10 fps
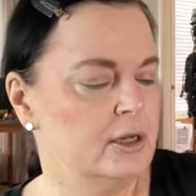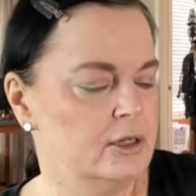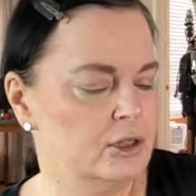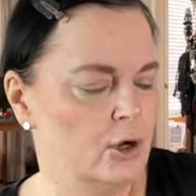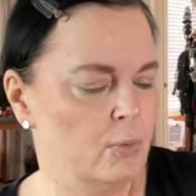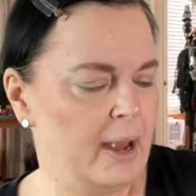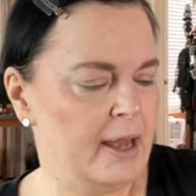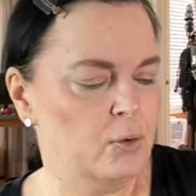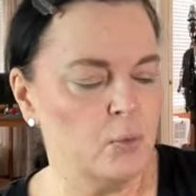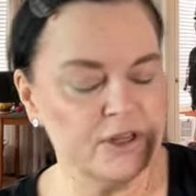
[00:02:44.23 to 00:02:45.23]

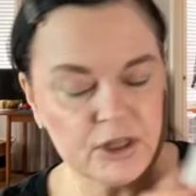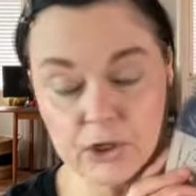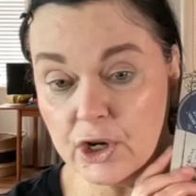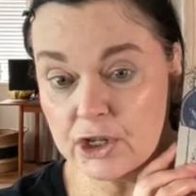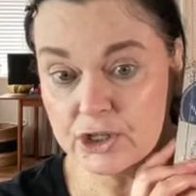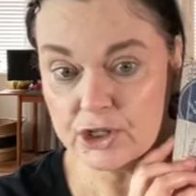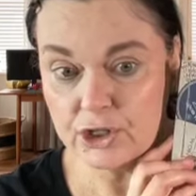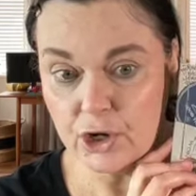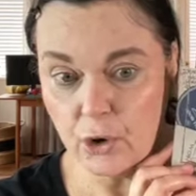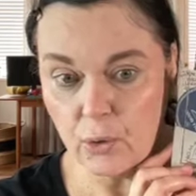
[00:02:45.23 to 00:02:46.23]
Nomad Whistler
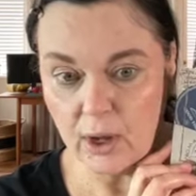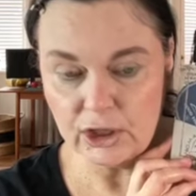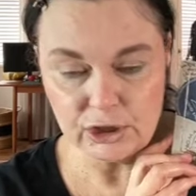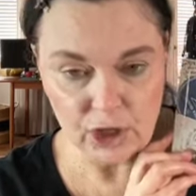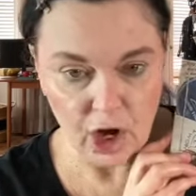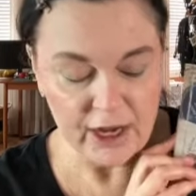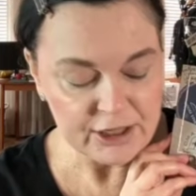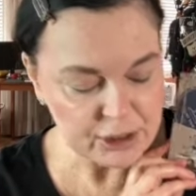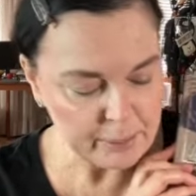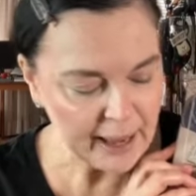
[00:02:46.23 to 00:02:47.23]
Snow
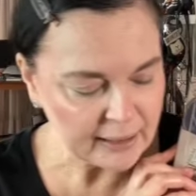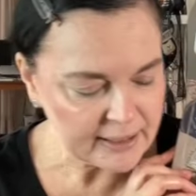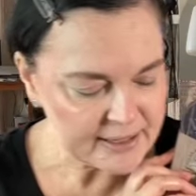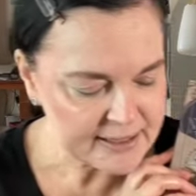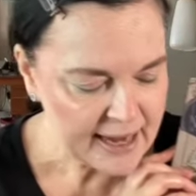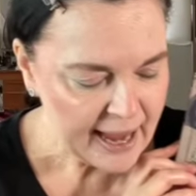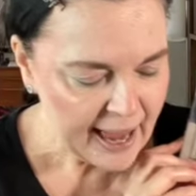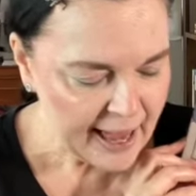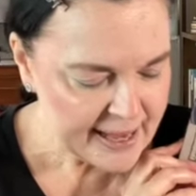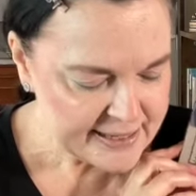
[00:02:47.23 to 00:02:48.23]
Lodge palette,
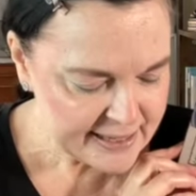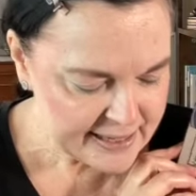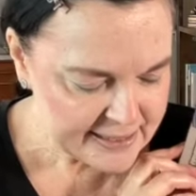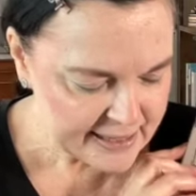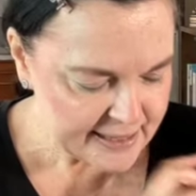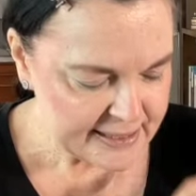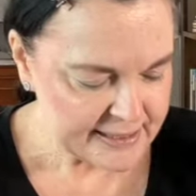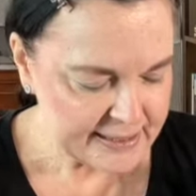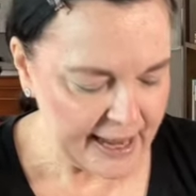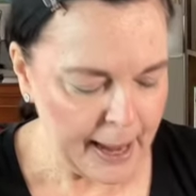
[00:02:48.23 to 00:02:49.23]
and it
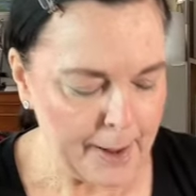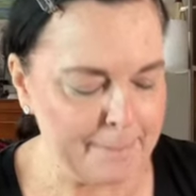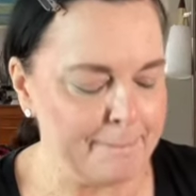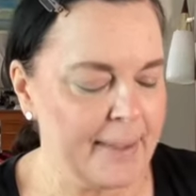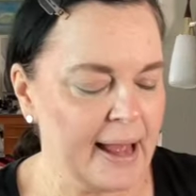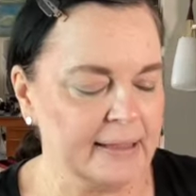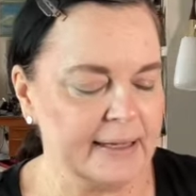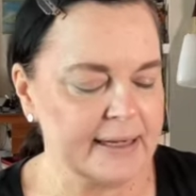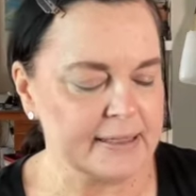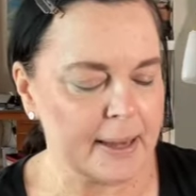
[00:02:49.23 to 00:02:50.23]
is a
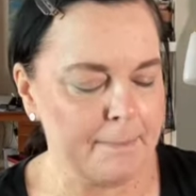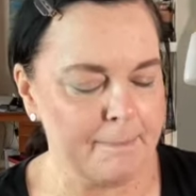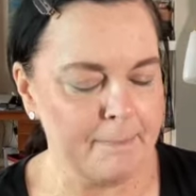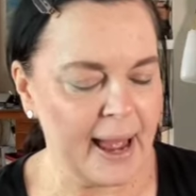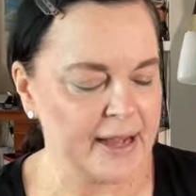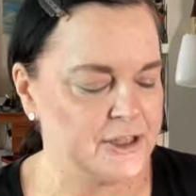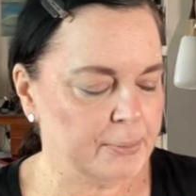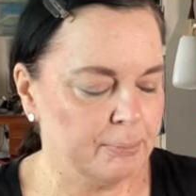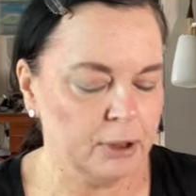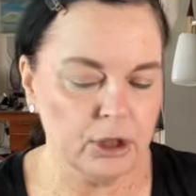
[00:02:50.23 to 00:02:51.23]
light matte
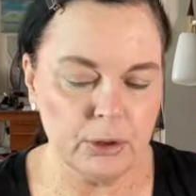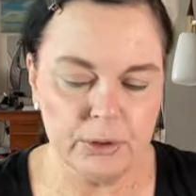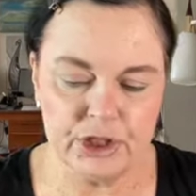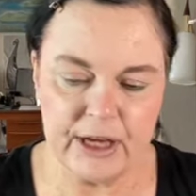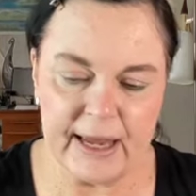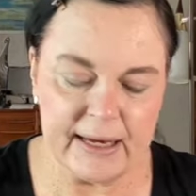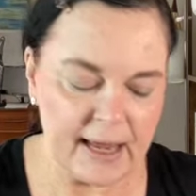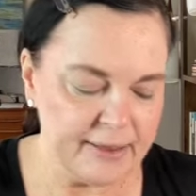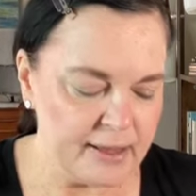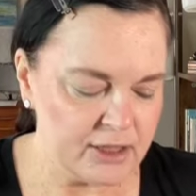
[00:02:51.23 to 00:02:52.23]
blue shade,
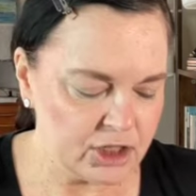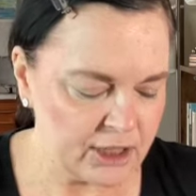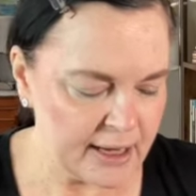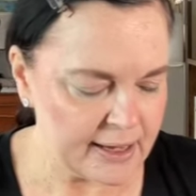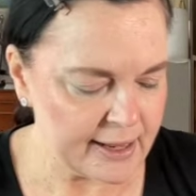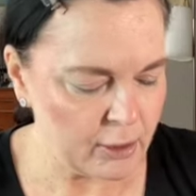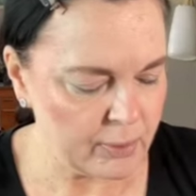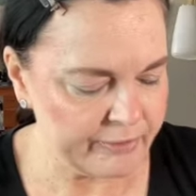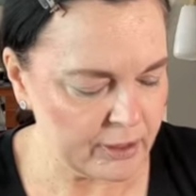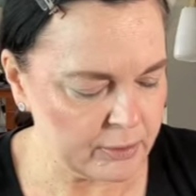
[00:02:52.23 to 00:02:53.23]
and then the shade that
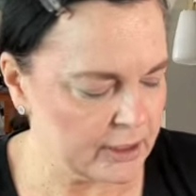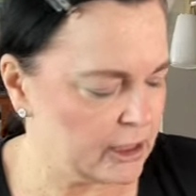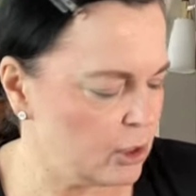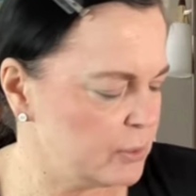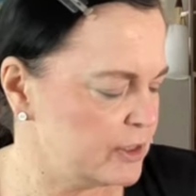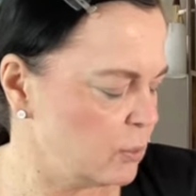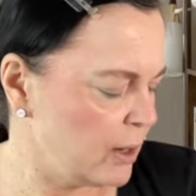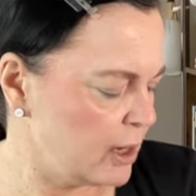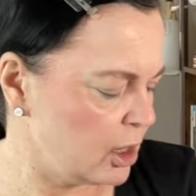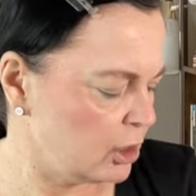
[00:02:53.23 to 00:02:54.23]
we found in here was the
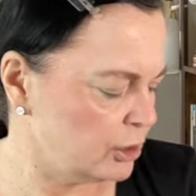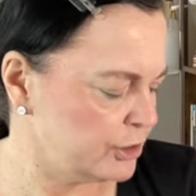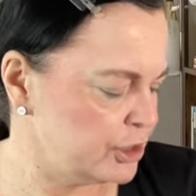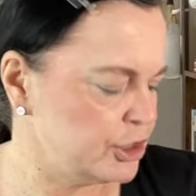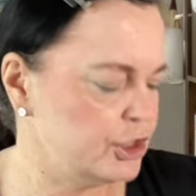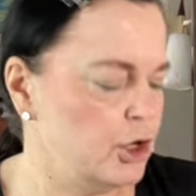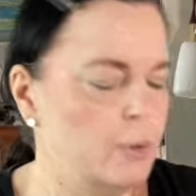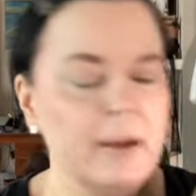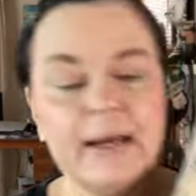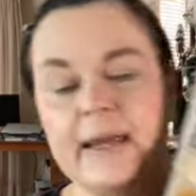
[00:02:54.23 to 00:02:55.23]
one called Snow
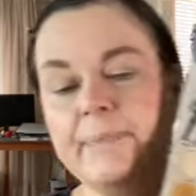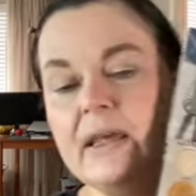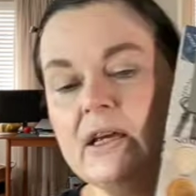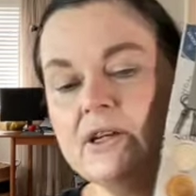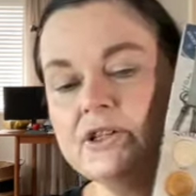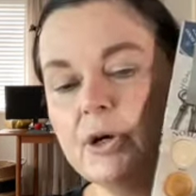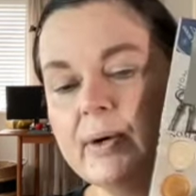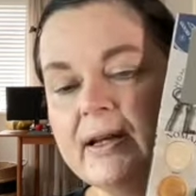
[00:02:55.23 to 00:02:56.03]
Bunny. So it